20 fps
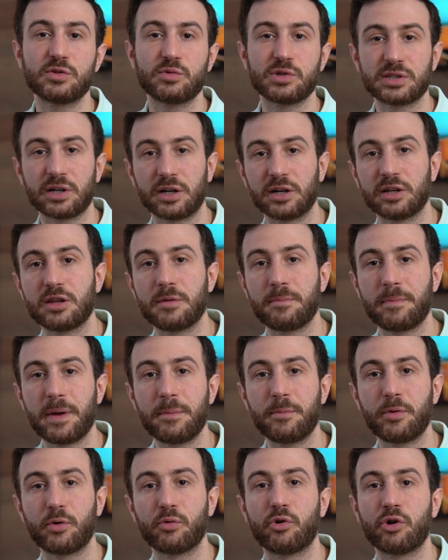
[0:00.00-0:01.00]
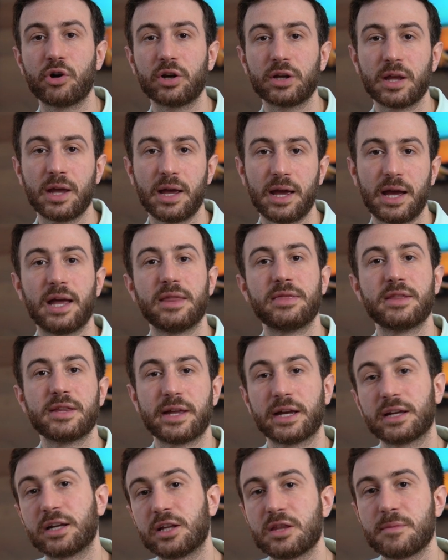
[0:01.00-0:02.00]
we started the paperwork, and then
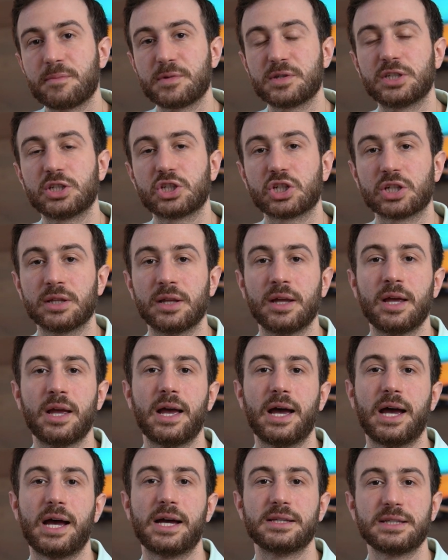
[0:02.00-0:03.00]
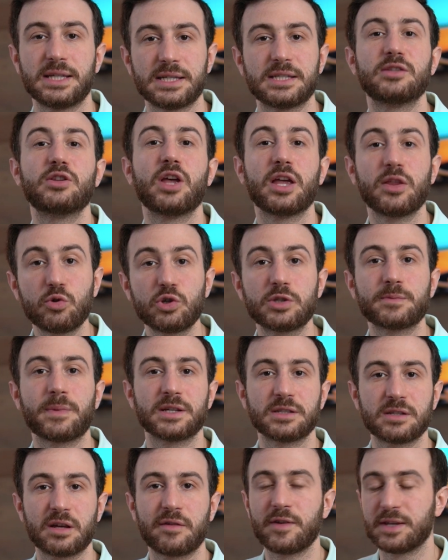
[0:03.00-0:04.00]
I got the position. And yes, they do
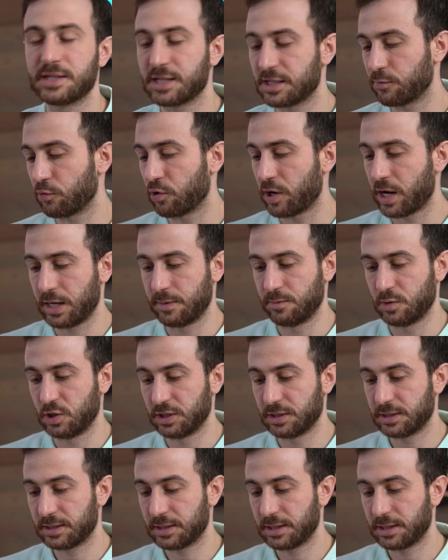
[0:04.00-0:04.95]
sponsor visas for IMGs.